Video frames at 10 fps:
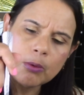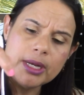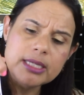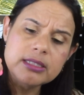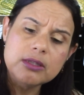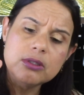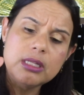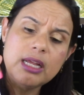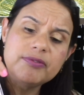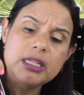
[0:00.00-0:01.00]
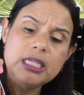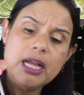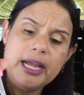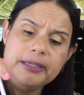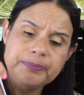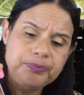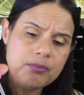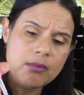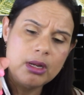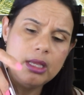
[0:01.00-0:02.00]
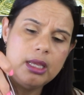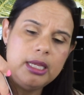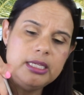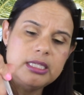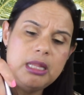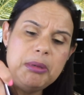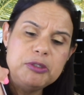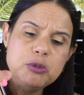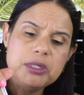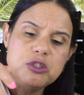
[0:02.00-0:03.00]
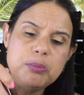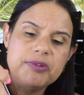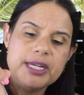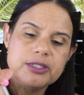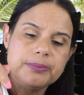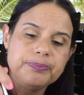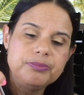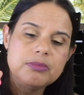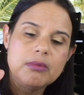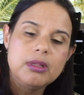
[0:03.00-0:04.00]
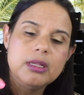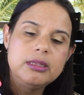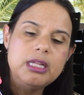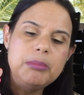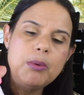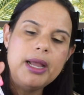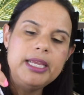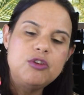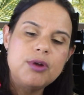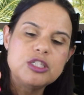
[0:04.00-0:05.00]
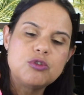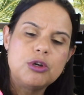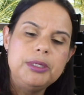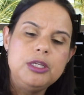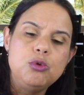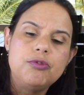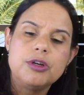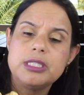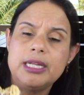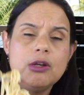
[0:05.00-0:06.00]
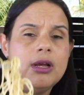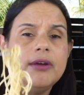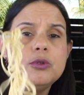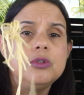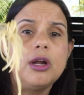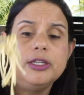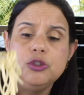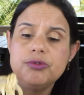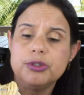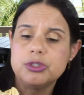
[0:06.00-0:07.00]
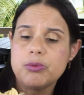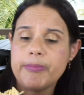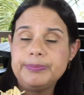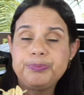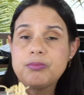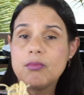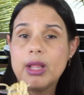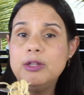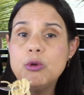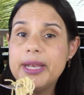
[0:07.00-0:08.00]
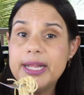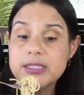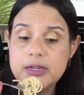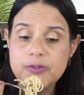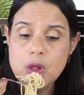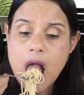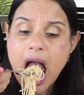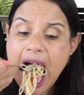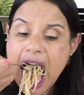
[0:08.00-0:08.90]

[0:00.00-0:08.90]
when I start to tell off the lead guy, he said, "Let me put you with the supervisor. Tell me why he transferred me to U-verse and I don't have no darn U-verse." And nobody answered the phone.